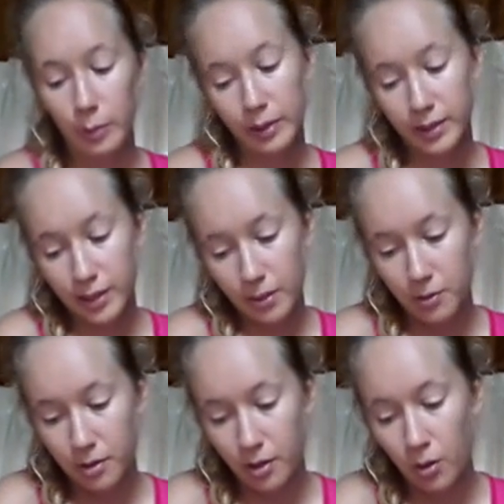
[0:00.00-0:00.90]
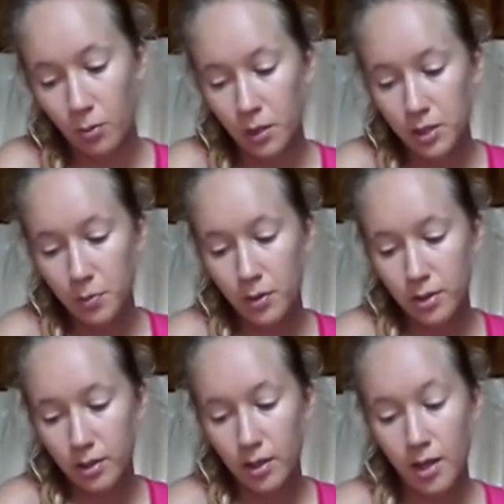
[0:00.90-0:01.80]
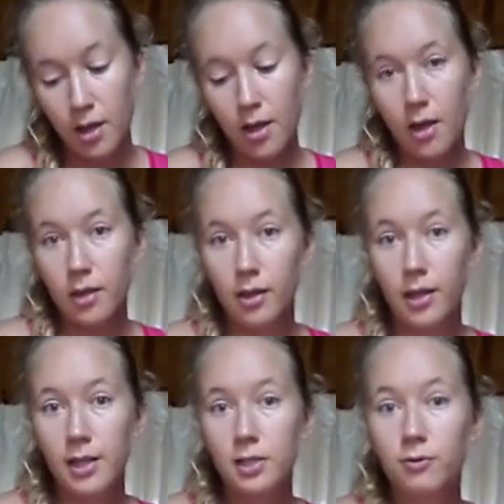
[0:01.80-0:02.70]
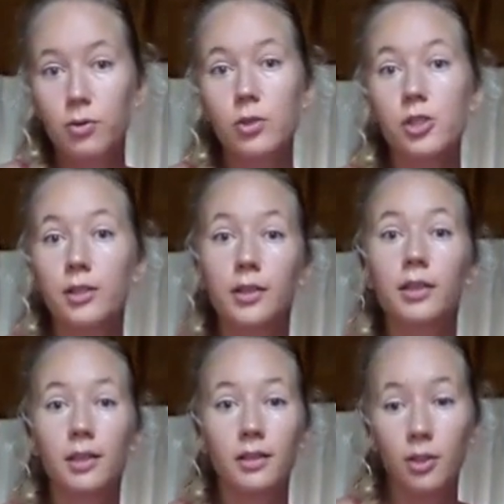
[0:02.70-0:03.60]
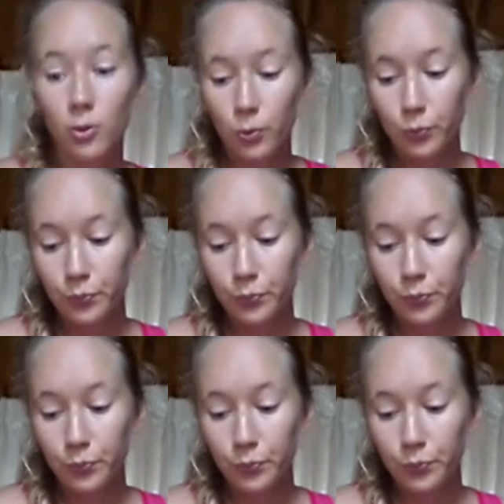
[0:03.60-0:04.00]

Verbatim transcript: But say with the homeless person, the less fortunate than you.